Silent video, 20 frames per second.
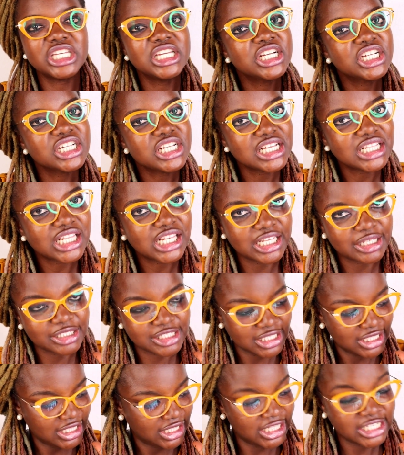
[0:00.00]
ingredient
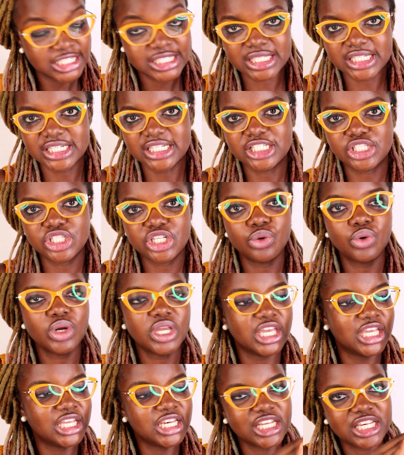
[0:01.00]
listing. Say,
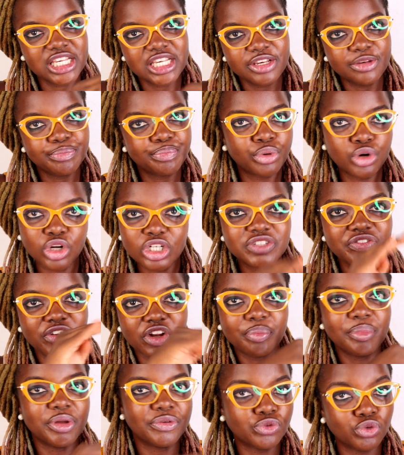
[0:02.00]
okay, in the product
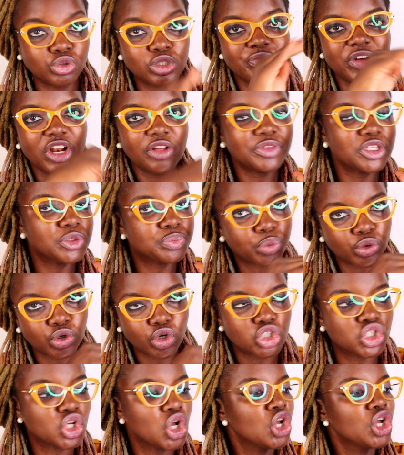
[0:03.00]
development, to develop this
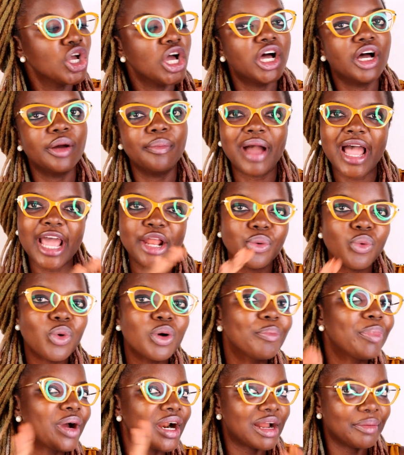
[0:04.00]
product, I don't
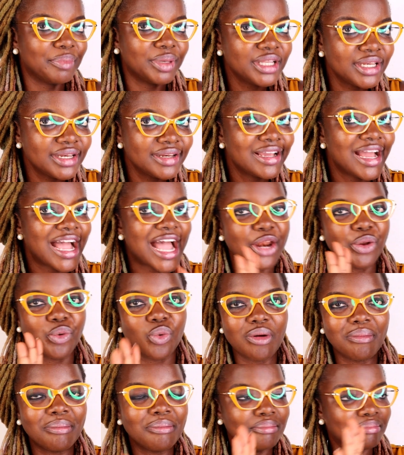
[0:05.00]
want paraben, I don't
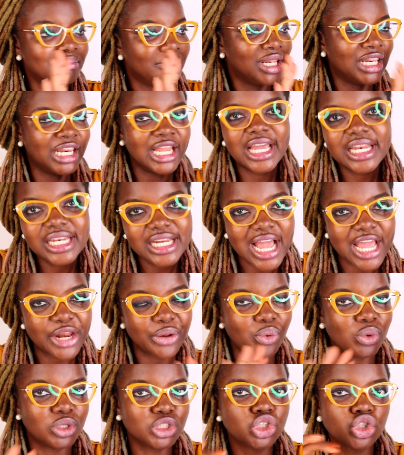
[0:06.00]
want lead,
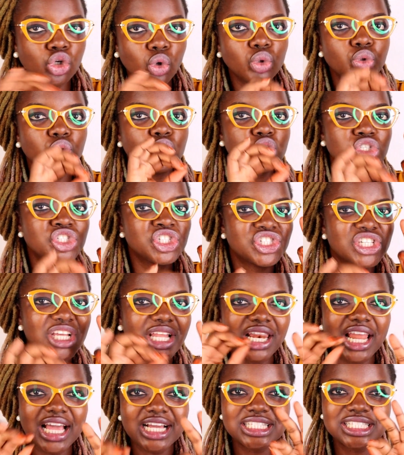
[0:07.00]
so you
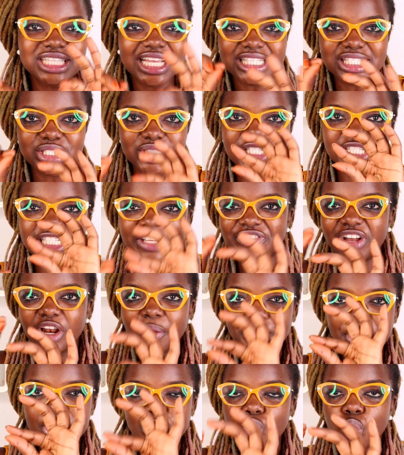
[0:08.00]
select that,
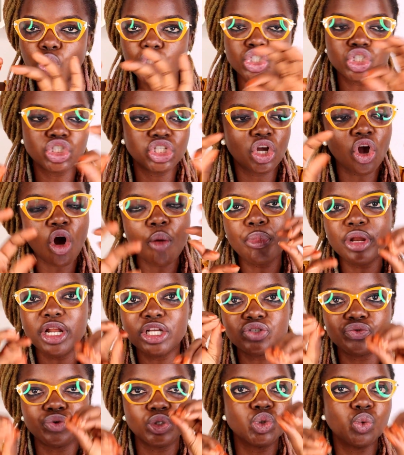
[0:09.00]
developing what the
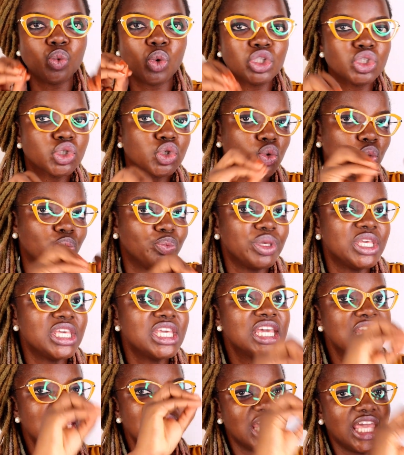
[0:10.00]
components of what you want to
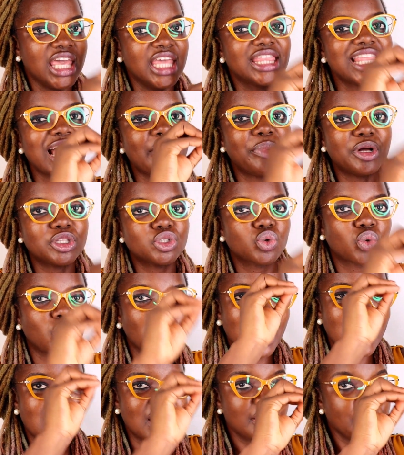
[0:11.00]
be in that
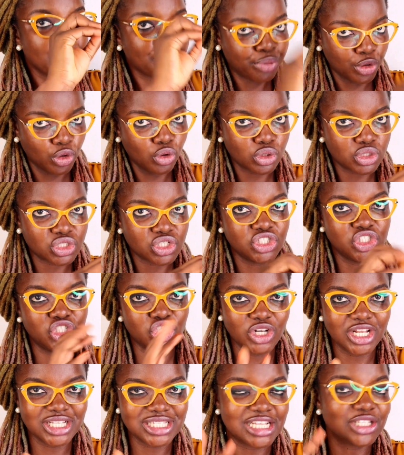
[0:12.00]
particular product. Do you
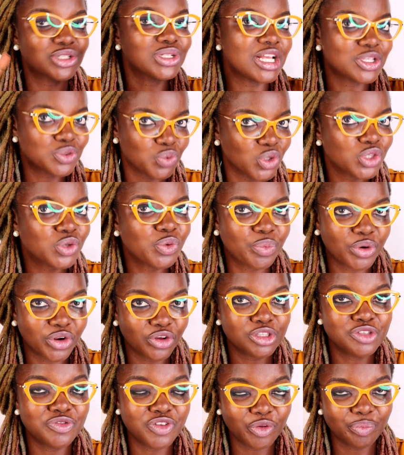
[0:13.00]
understand? So that's what
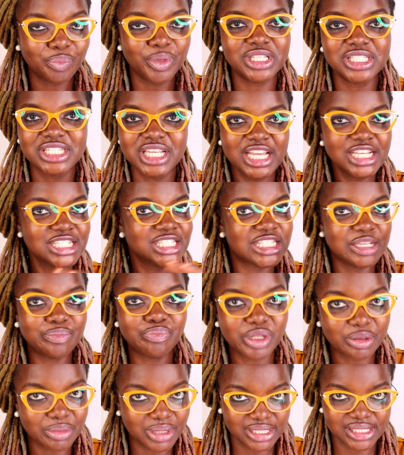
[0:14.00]
product development
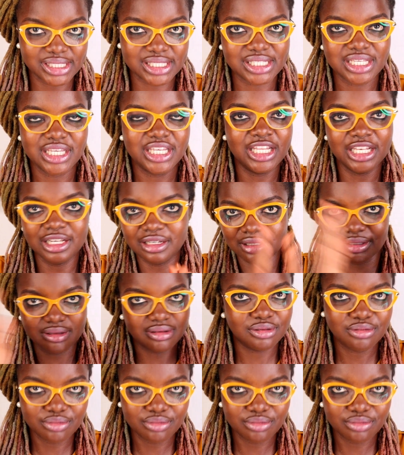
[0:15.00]
simply means in